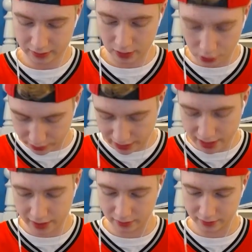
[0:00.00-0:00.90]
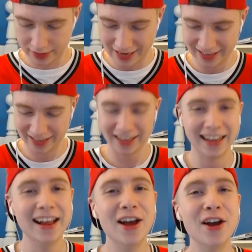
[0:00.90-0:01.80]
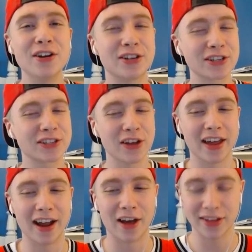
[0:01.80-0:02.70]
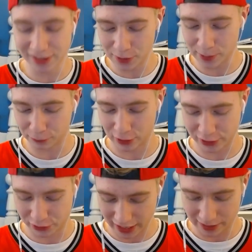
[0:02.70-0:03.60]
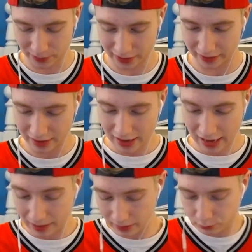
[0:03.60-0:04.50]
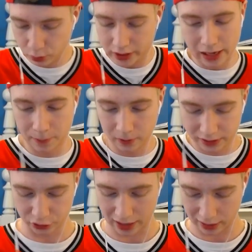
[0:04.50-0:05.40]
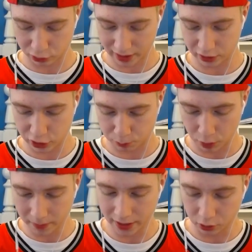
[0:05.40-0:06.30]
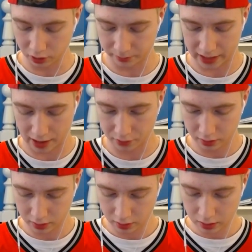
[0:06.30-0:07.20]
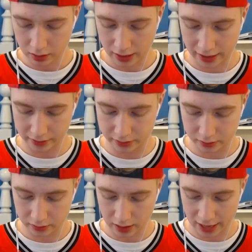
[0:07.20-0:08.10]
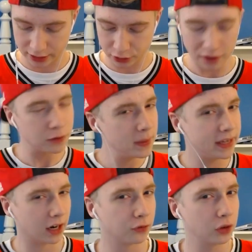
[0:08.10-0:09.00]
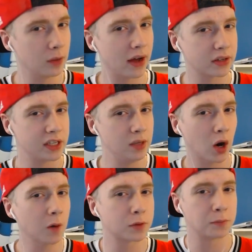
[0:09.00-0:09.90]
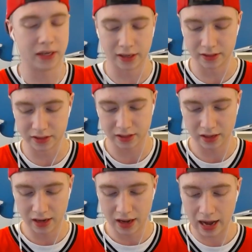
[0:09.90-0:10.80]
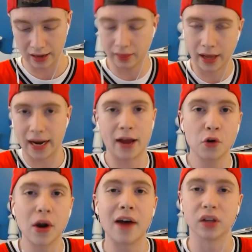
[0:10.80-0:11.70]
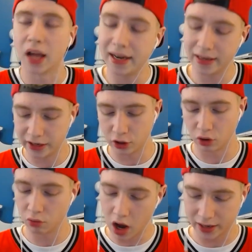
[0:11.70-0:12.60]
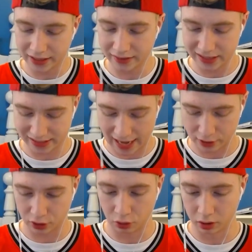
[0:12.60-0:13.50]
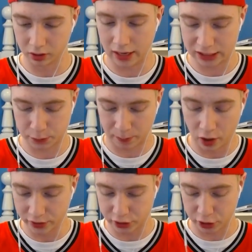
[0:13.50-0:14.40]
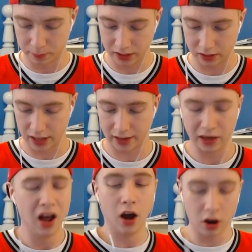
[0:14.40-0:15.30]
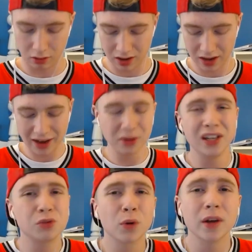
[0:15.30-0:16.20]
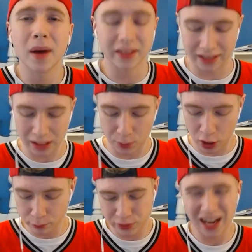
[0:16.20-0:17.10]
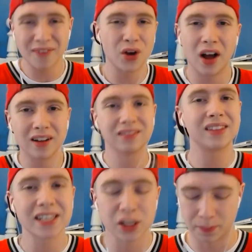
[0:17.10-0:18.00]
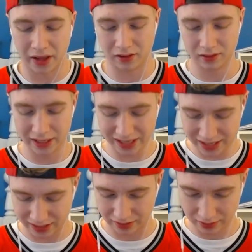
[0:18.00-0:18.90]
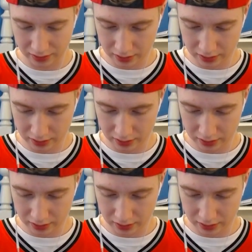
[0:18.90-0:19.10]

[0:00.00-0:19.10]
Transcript: Okay. Just saw that now. That's a little bit frustrating, but we're in double elixir now, so I can just put my Golem down. And I do have to be careful about his E-Barbs because I don't have a Lightning or a Rocket in this deck or a spell that's going to be like, oh, I don't need to worry about the E-Barbs. I've got this spell. It's easy.